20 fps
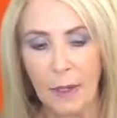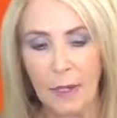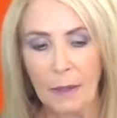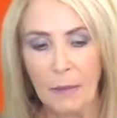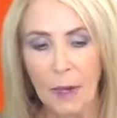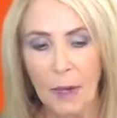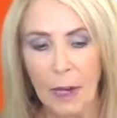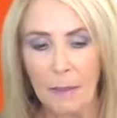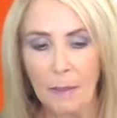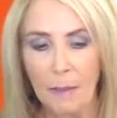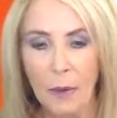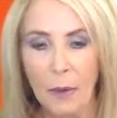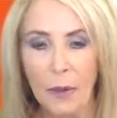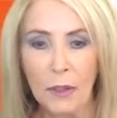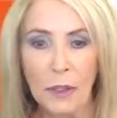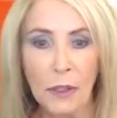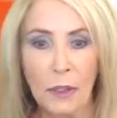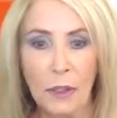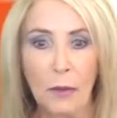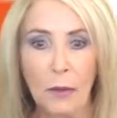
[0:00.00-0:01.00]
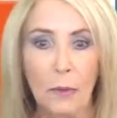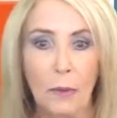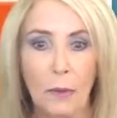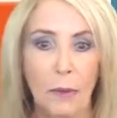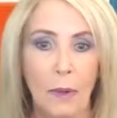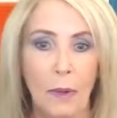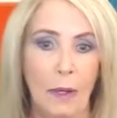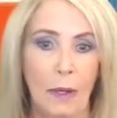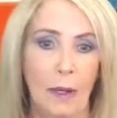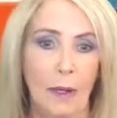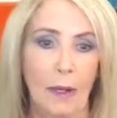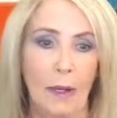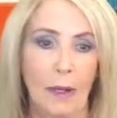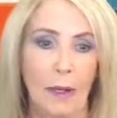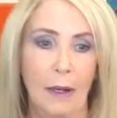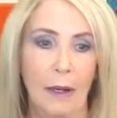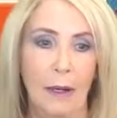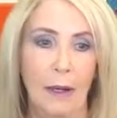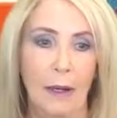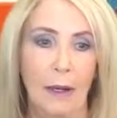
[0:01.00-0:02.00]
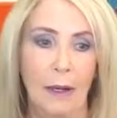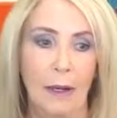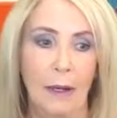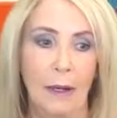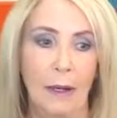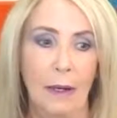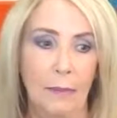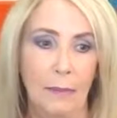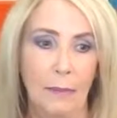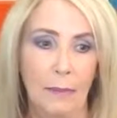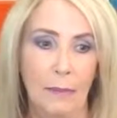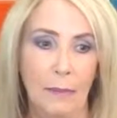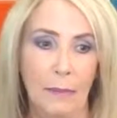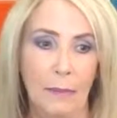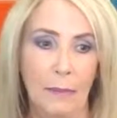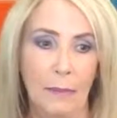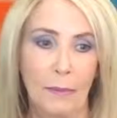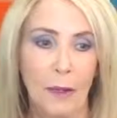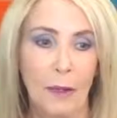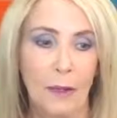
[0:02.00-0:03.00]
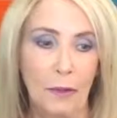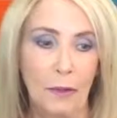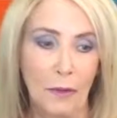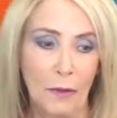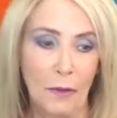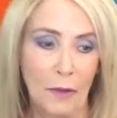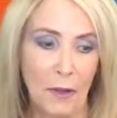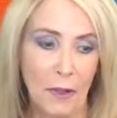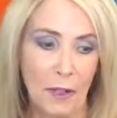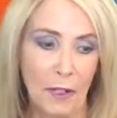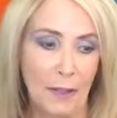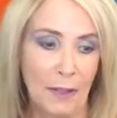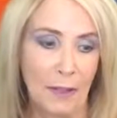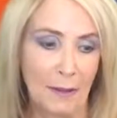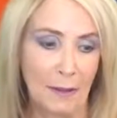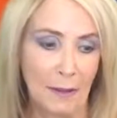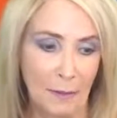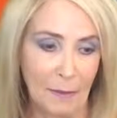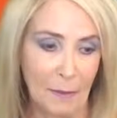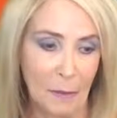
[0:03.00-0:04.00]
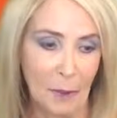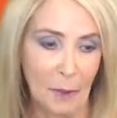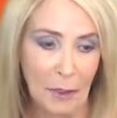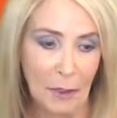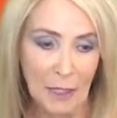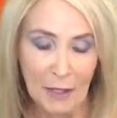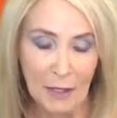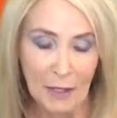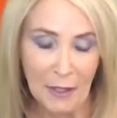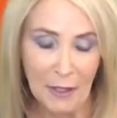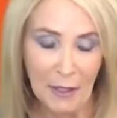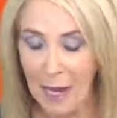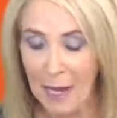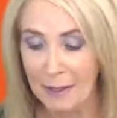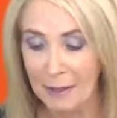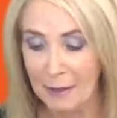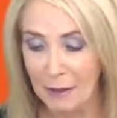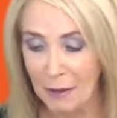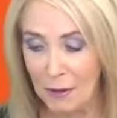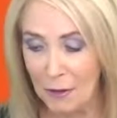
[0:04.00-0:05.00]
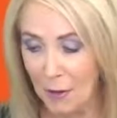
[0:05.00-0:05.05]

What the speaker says: I'm also under the belief that,